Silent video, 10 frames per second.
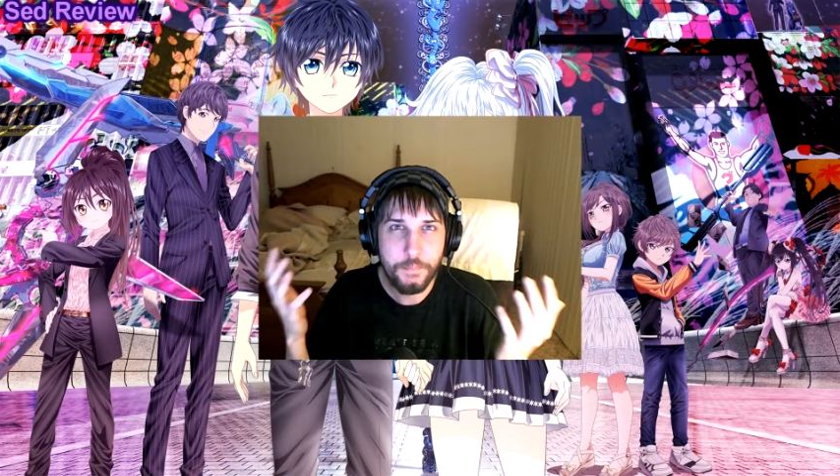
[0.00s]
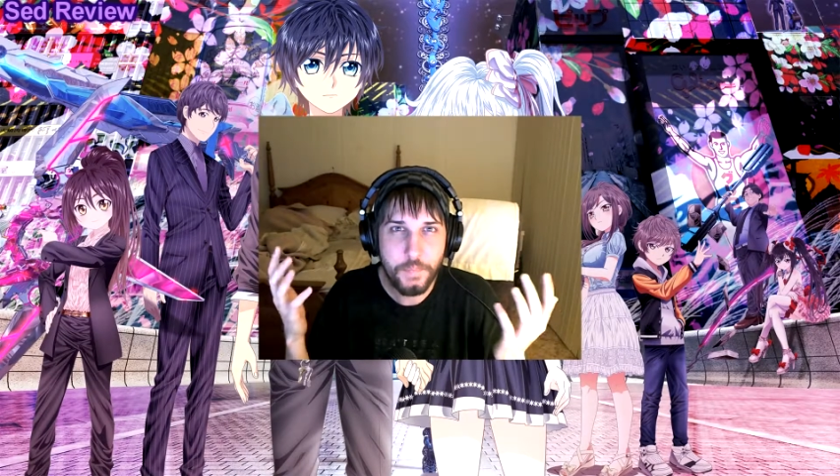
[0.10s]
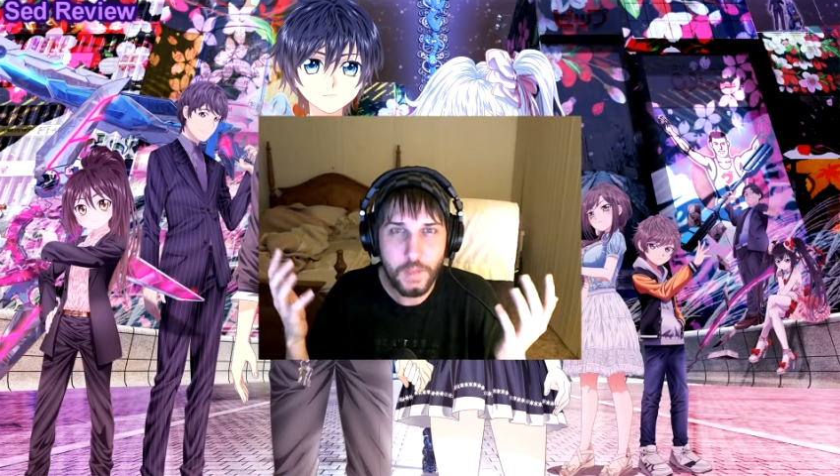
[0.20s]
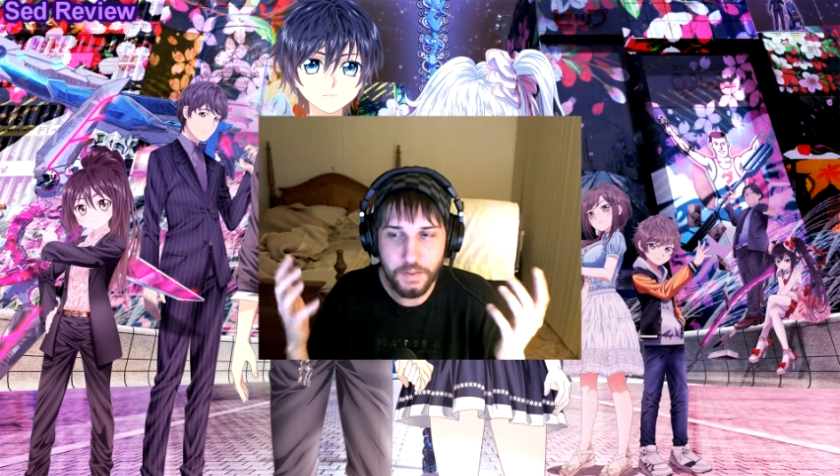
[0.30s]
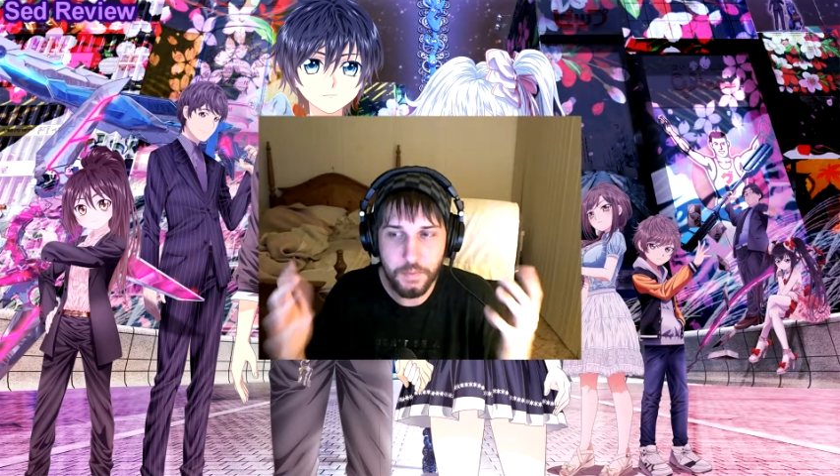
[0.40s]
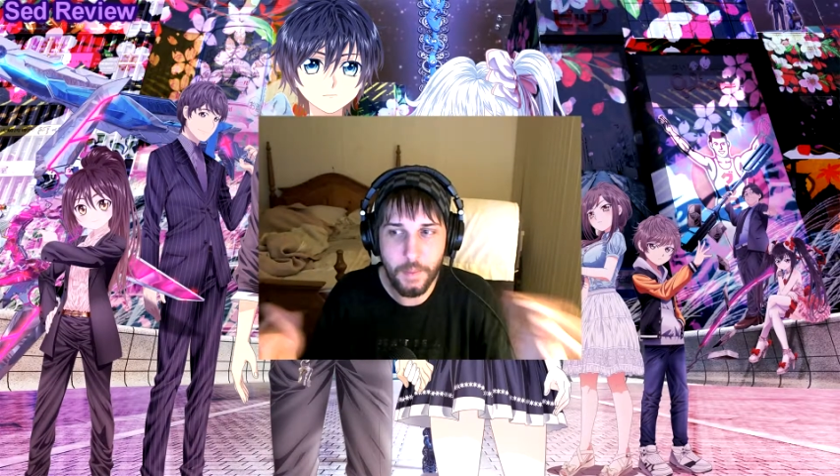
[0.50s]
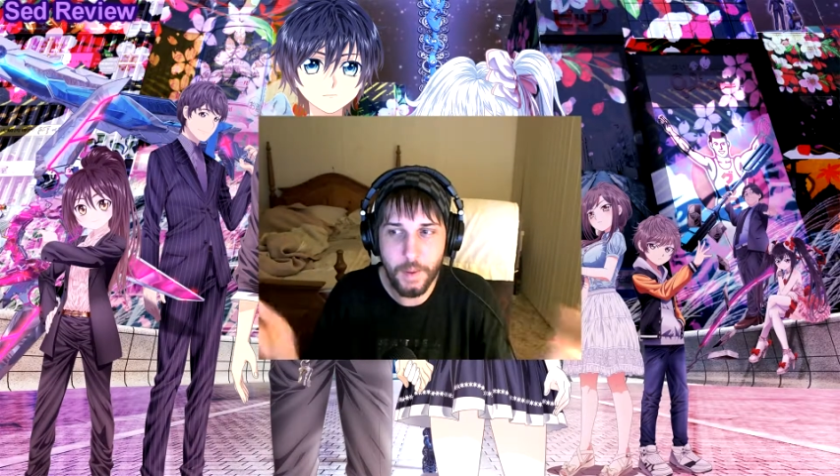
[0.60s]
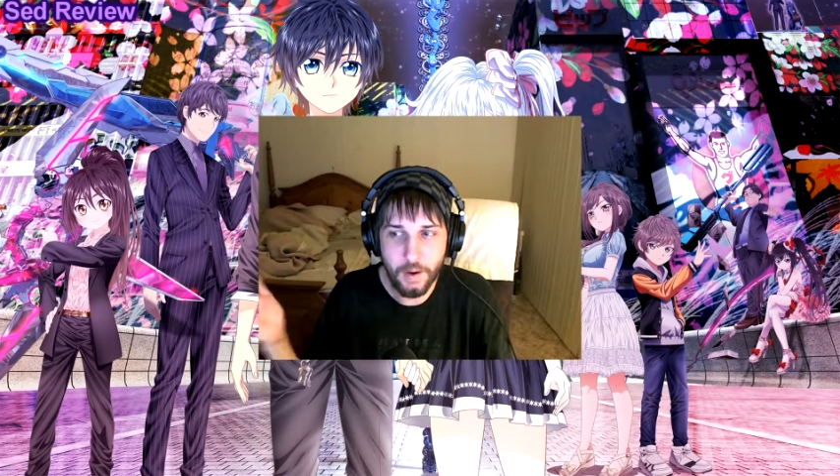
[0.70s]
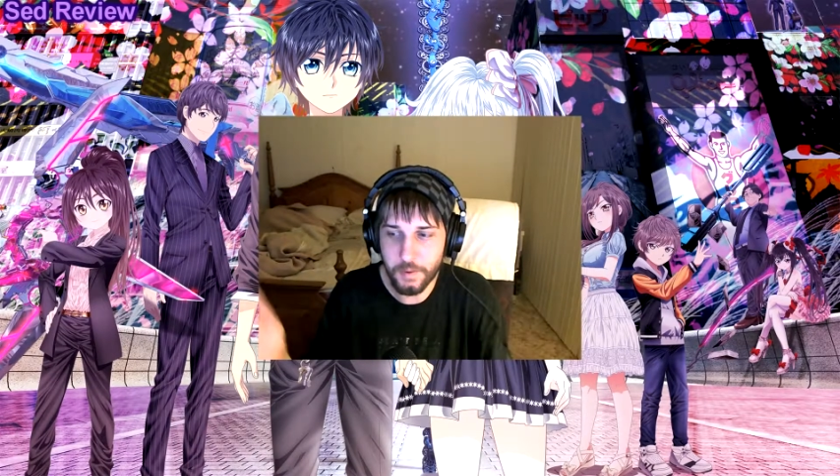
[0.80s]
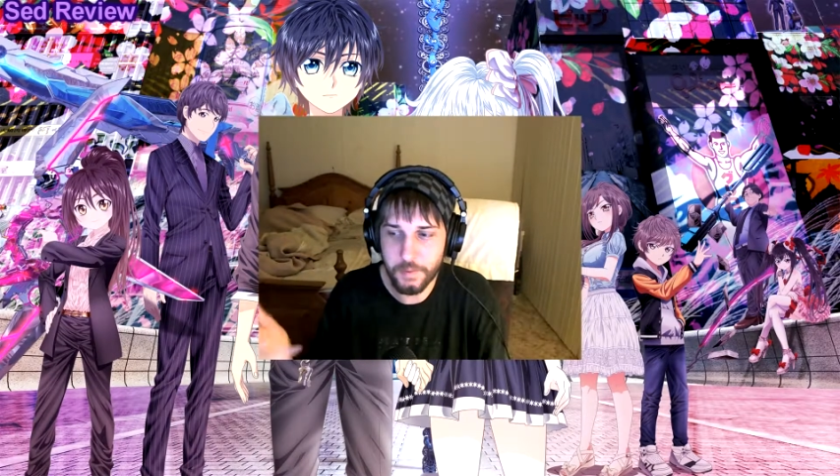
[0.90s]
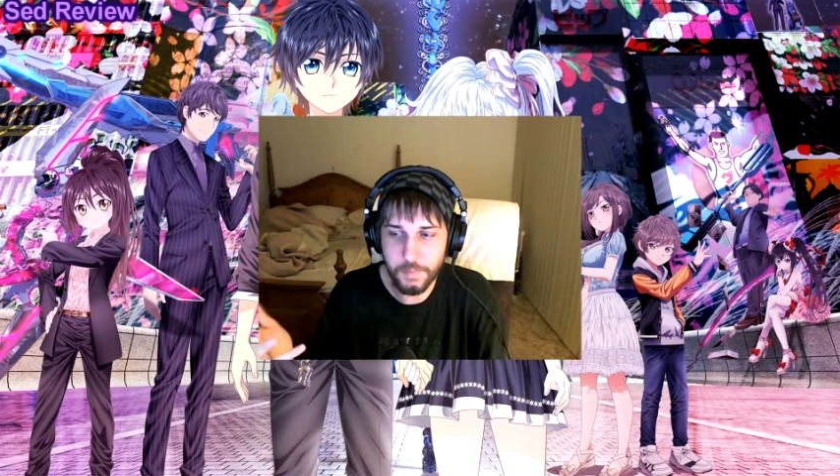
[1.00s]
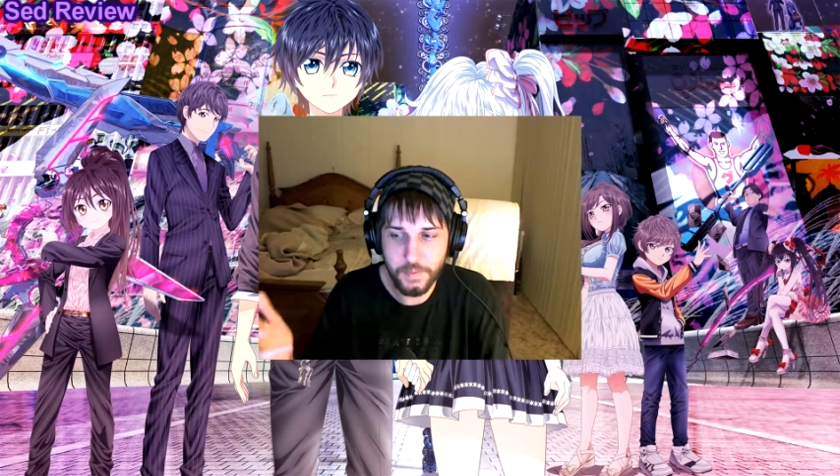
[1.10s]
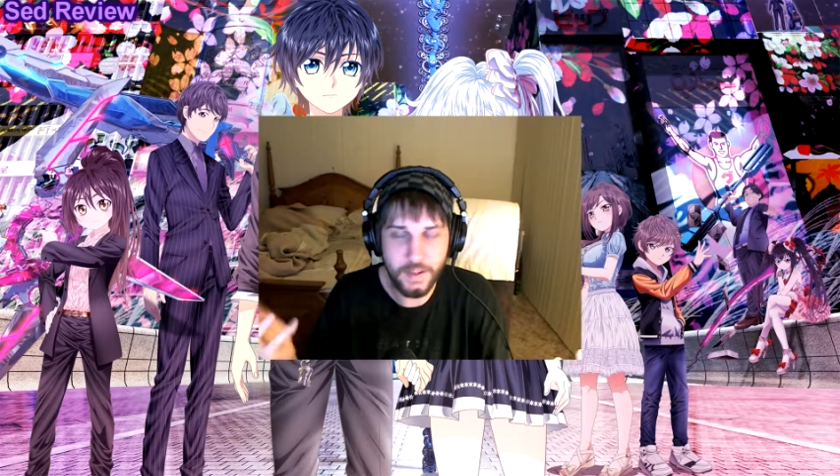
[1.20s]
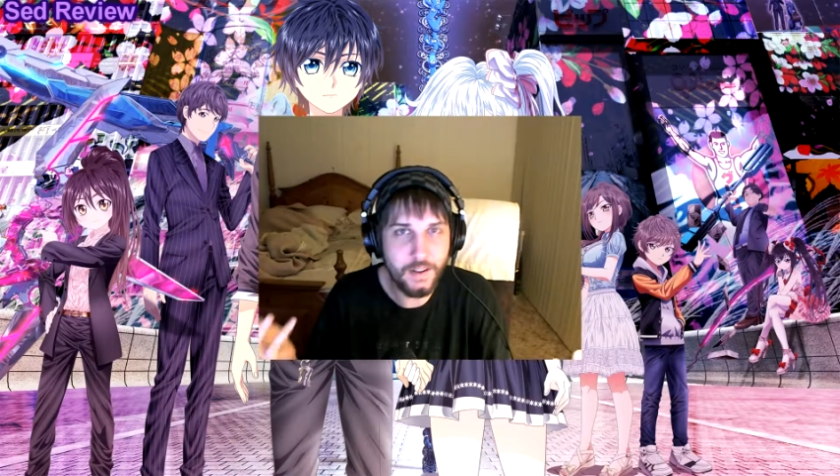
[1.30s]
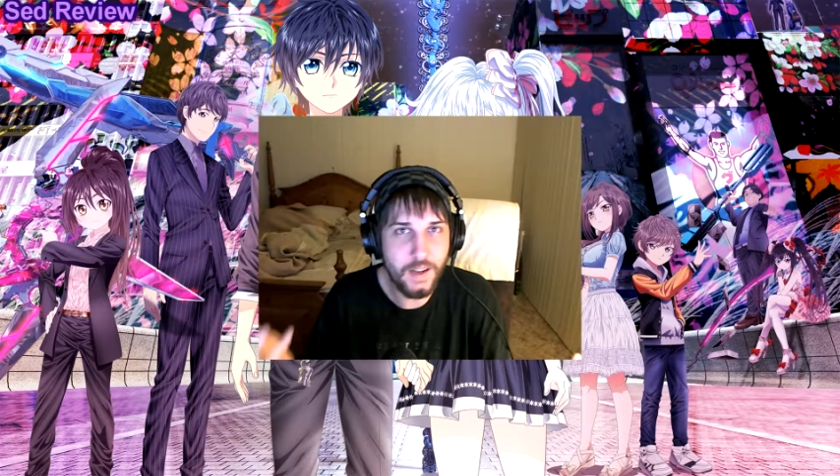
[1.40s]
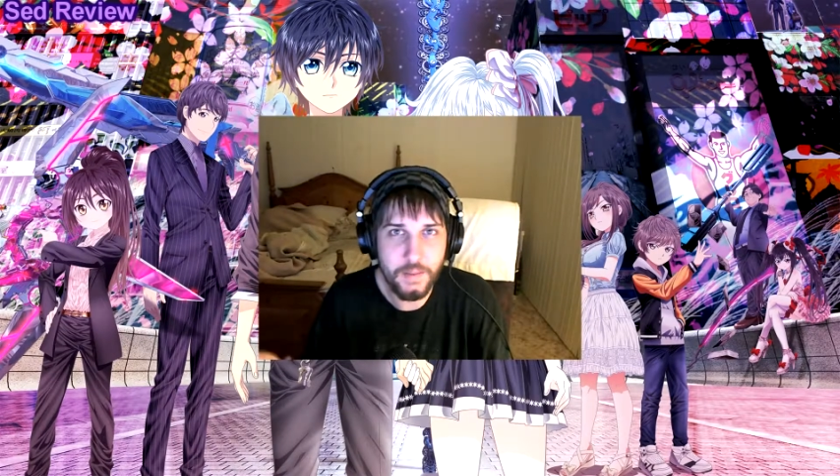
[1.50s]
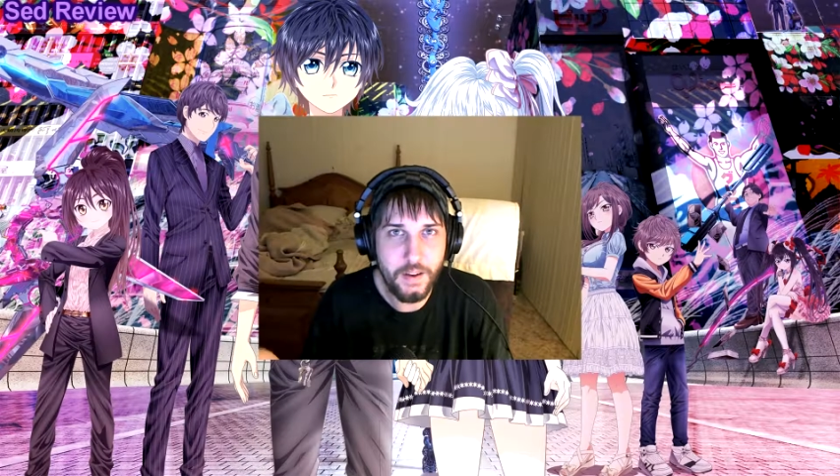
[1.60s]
So my power would be video games.